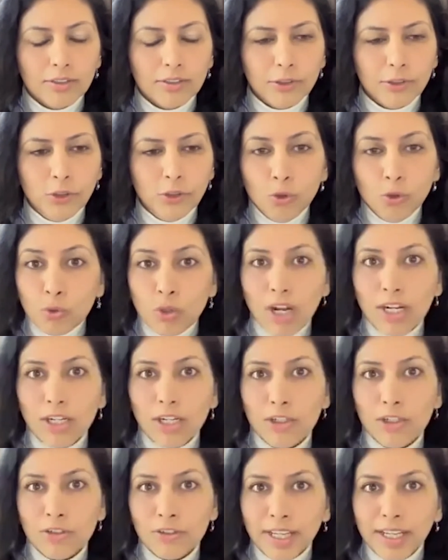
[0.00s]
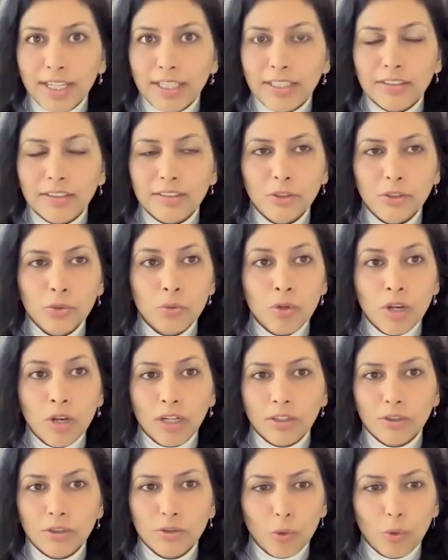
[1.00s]
You can't train, you
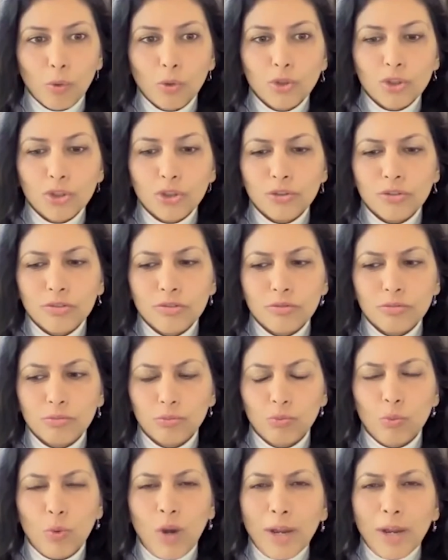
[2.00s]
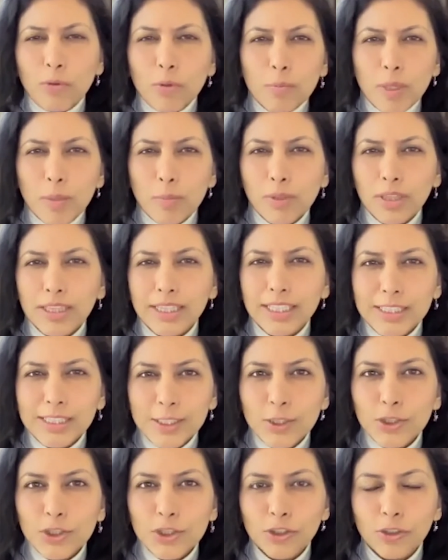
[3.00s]
can't coach. Why would people
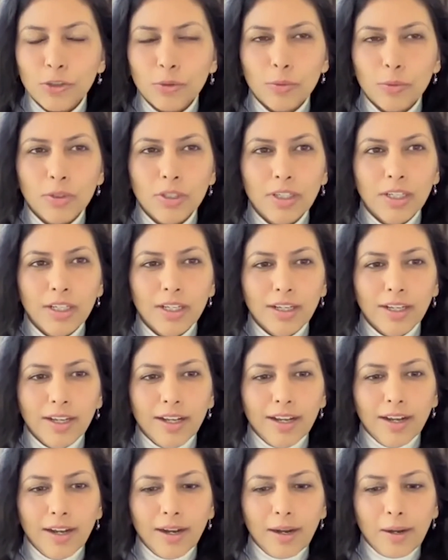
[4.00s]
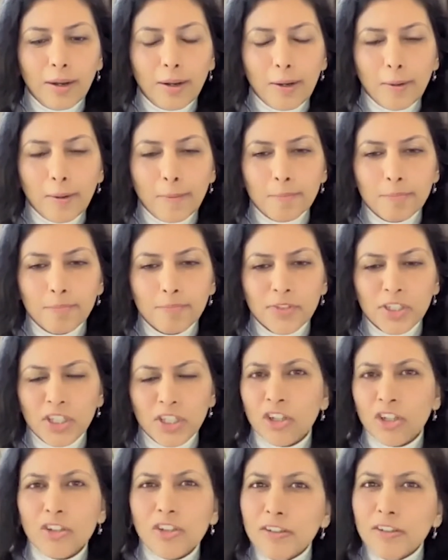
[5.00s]
listen to you?
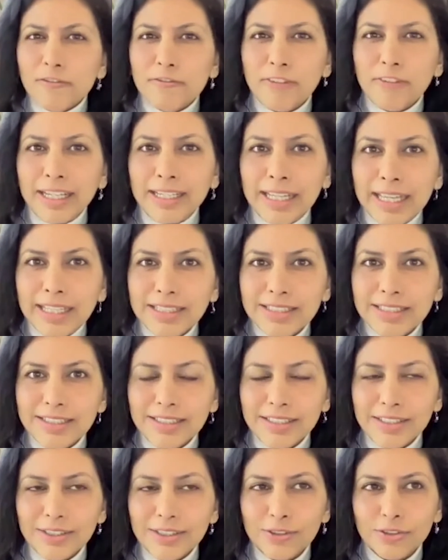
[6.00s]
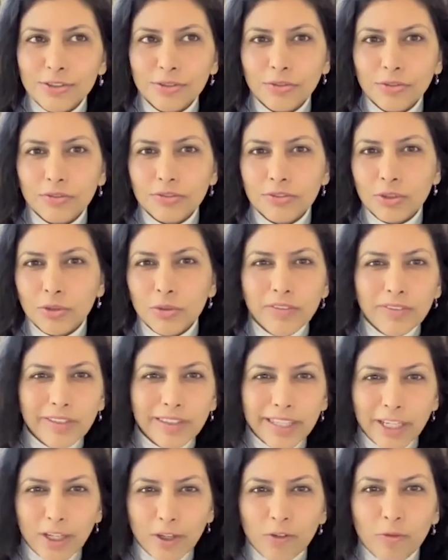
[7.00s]
You're not good in finances, so don't even
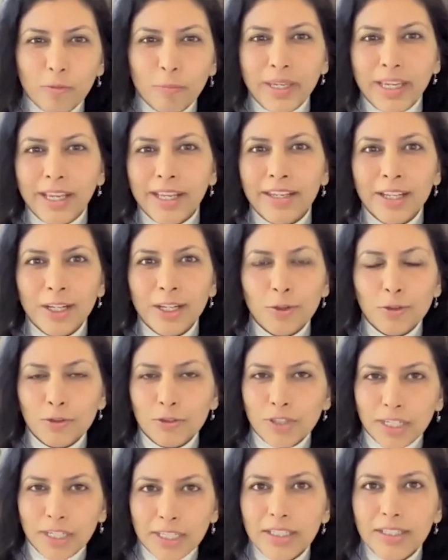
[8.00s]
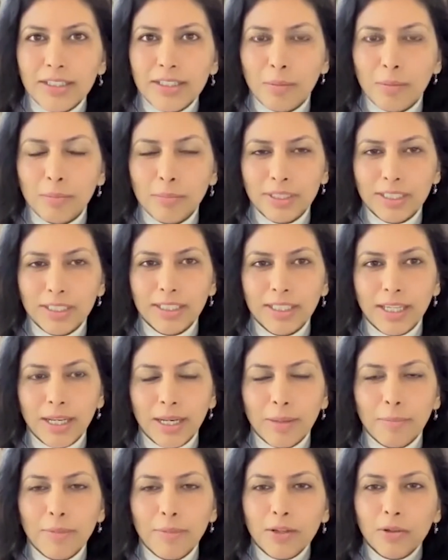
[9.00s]
think of P&L or running a company. And
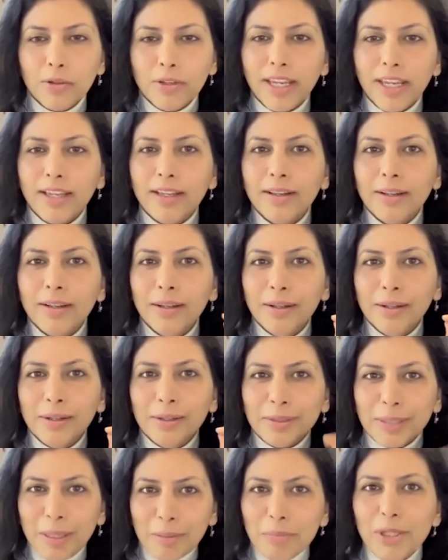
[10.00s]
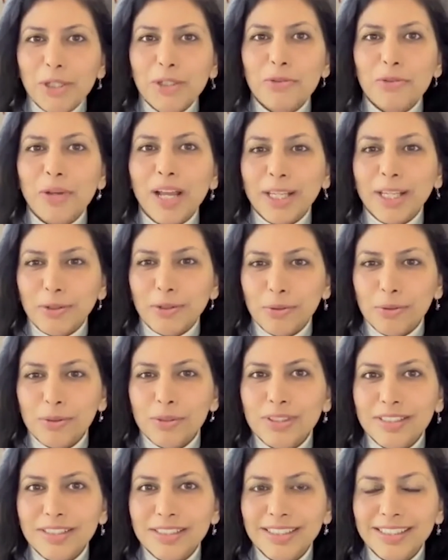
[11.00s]
I'm like, okay, let me try
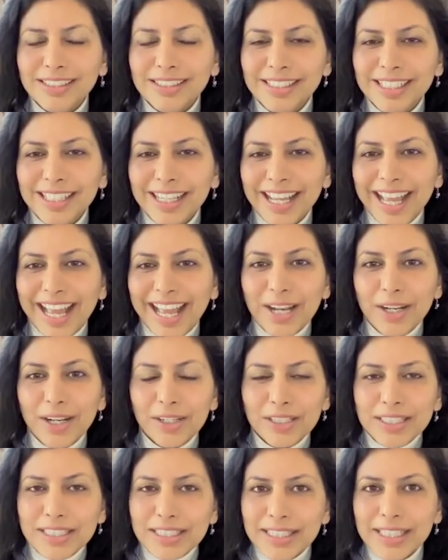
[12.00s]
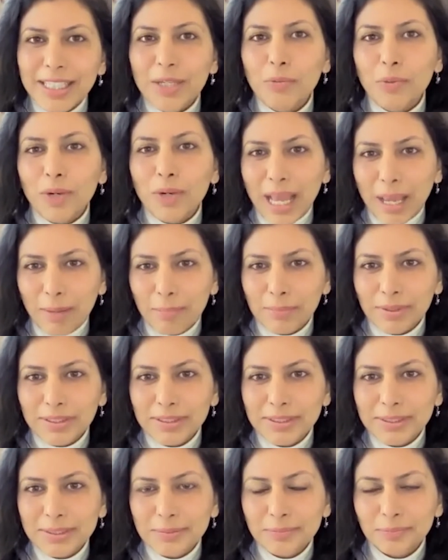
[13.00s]
those and see what
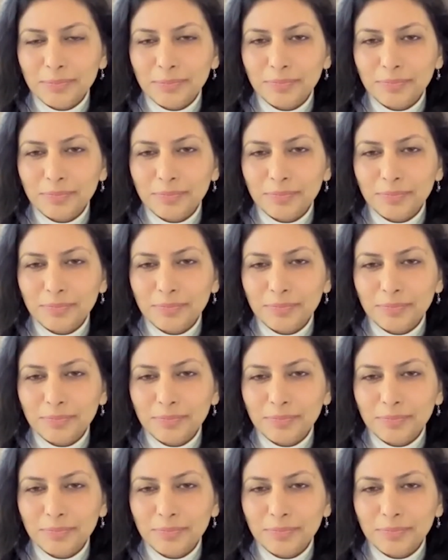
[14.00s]
happens.